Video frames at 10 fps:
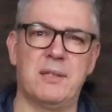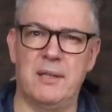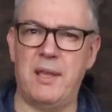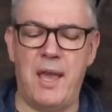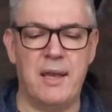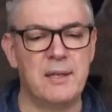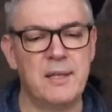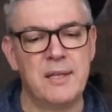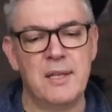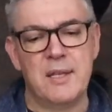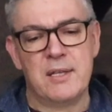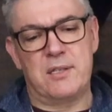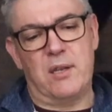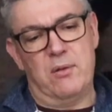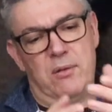isn't it? Yeah.
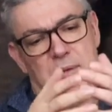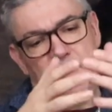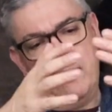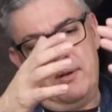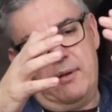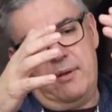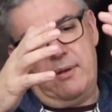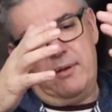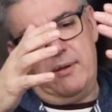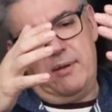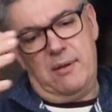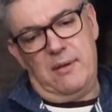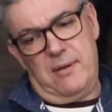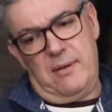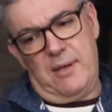So,
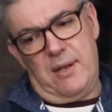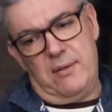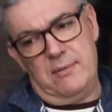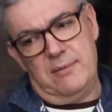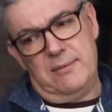you know.